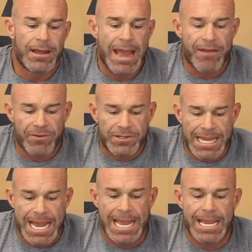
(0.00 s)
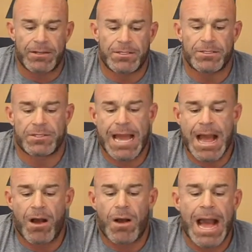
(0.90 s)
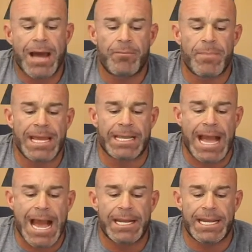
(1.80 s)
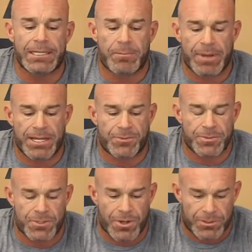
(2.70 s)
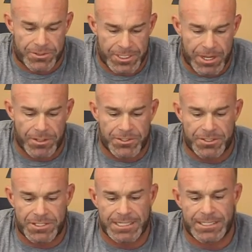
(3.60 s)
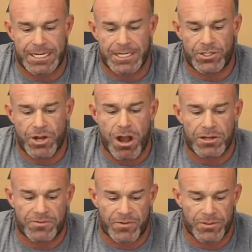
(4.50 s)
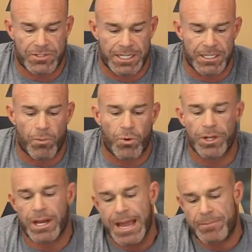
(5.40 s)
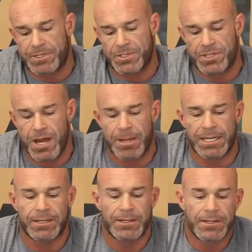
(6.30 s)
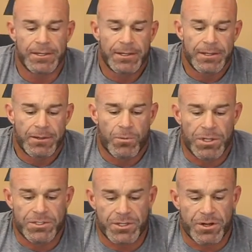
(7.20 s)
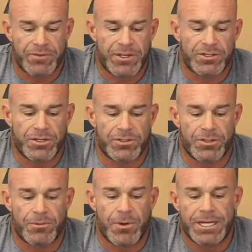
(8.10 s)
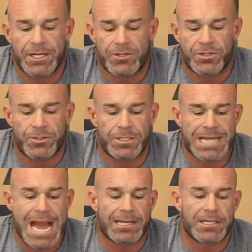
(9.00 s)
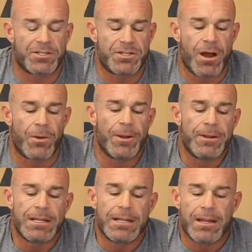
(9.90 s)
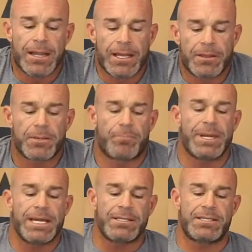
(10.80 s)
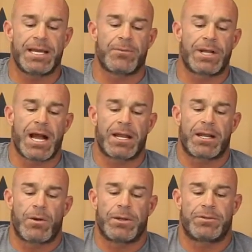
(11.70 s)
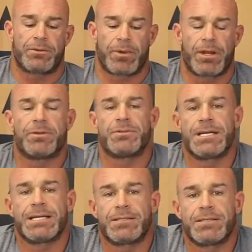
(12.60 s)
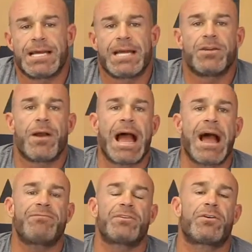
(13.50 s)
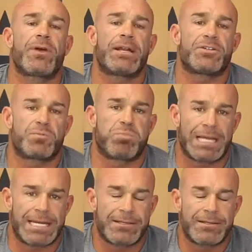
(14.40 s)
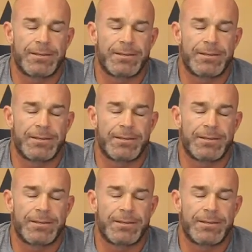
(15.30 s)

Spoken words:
every day. How to get the best results. He also says that he jogs first thing in the morning on an empty stomach. Wants to know if he should do what he should do exactly. So the biggest thing we got to go into, brother, is that you have to create a split